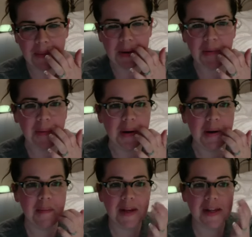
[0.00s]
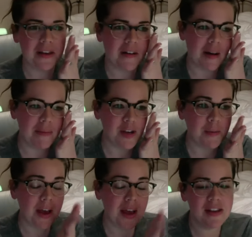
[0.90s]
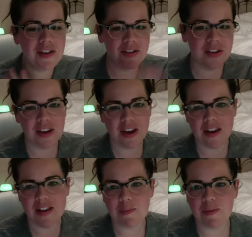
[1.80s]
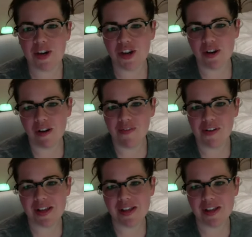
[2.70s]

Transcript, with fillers: What what an amazing accomplishment and seriously an inspiration to all of us.